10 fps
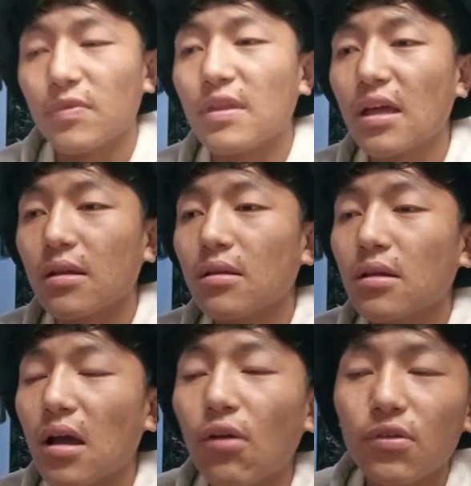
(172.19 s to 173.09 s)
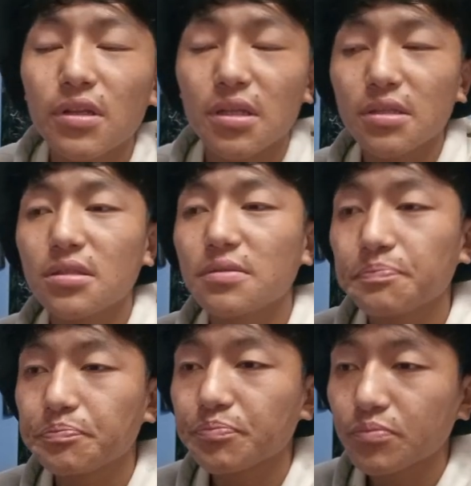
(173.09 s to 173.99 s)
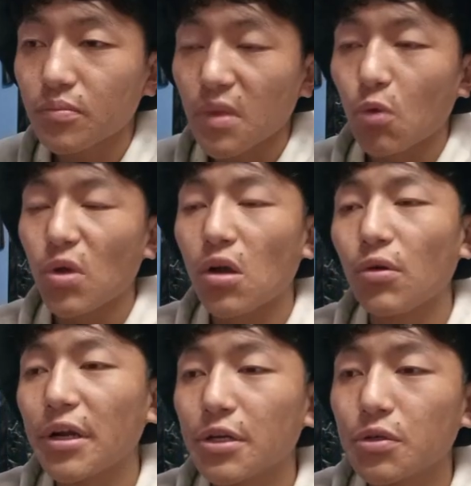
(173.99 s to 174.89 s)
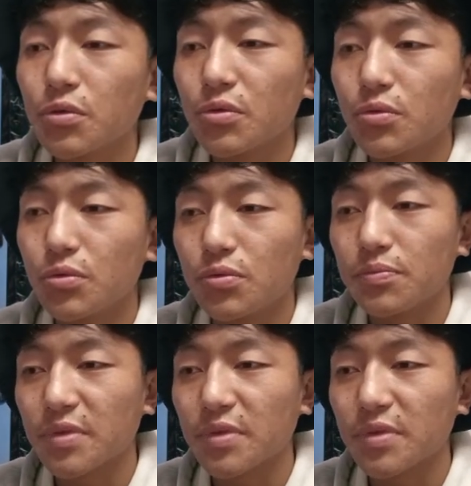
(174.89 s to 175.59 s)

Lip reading: Then after this, we are going to